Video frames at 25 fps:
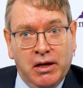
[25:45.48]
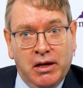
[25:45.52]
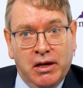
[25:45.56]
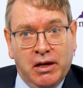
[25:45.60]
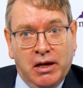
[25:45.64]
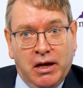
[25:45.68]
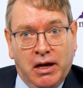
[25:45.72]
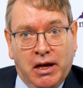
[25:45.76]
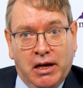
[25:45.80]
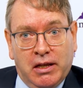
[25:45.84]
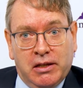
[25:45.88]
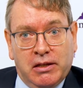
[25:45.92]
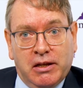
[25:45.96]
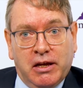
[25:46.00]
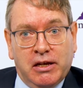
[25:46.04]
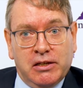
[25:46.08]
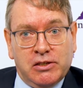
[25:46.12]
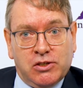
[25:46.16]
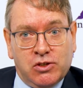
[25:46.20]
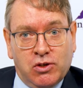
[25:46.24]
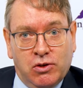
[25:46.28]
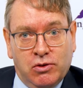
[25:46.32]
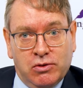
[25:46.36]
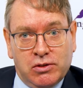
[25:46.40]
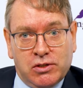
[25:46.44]
And, and
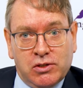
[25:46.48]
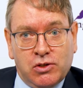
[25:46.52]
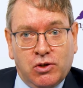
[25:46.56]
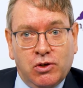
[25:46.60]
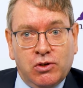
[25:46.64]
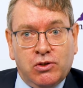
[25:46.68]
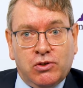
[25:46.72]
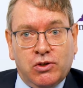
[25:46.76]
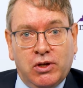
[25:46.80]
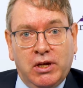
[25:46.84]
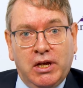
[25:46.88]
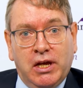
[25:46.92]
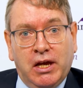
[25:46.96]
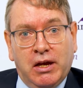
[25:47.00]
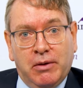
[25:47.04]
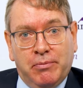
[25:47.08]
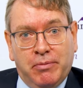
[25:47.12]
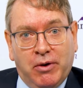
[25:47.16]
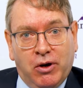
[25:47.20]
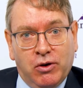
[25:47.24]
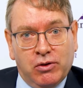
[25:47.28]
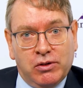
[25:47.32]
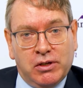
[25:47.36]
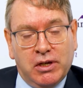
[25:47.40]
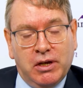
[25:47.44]
yep. so it's good to hear
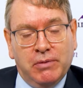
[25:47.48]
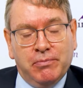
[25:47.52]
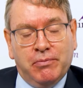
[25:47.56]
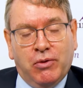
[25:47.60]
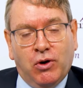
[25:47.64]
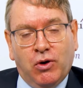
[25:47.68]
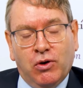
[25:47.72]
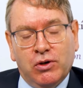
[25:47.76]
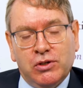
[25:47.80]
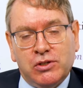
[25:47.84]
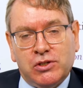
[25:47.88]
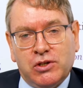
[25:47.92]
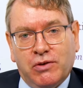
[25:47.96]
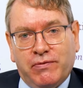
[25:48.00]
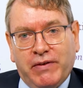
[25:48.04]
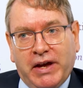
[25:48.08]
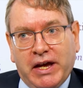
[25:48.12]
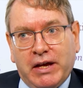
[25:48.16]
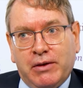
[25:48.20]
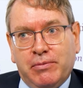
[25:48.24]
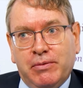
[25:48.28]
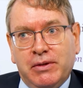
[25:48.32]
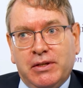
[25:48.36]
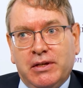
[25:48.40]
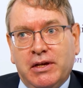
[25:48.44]
about the importance of
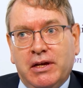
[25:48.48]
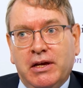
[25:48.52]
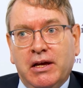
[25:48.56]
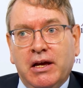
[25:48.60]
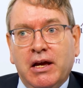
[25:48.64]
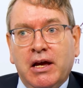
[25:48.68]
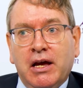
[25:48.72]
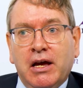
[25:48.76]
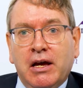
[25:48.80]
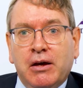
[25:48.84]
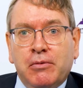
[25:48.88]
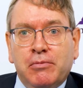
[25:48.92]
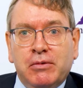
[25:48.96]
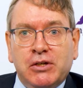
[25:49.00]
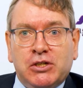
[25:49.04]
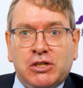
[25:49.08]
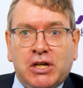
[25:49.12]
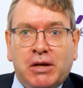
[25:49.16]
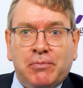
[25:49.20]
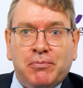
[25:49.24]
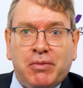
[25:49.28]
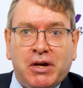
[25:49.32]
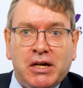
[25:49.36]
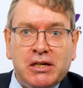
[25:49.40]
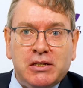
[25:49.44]
equity. Which
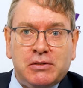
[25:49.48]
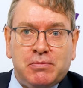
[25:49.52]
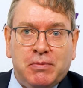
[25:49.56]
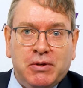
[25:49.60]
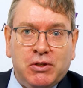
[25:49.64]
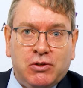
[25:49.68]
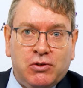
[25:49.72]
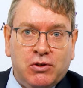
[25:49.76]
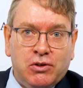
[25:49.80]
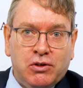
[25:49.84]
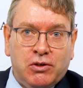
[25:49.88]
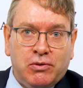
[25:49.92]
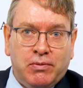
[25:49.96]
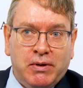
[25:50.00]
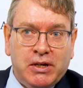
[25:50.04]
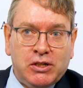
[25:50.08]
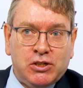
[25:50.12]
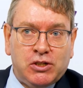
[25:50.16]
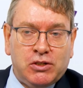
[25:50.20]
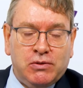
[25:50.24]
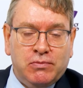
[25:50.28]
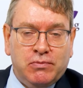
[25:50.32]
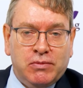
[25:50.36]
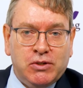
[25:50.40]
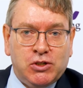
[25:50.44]
then brings me to a
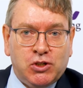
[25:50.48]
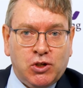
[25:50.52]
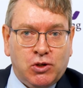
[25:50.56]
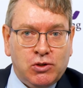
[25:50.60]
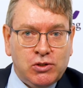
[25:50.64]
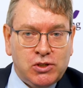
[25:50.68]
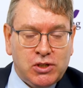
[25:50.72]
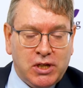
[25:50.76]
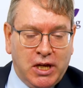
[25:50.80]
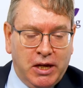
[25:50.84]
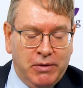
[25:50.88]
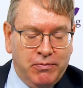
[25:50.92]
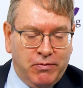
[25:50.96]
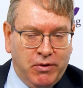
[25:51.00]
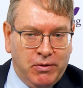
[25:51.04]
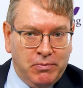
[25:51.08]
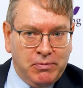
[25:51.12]
question which also came from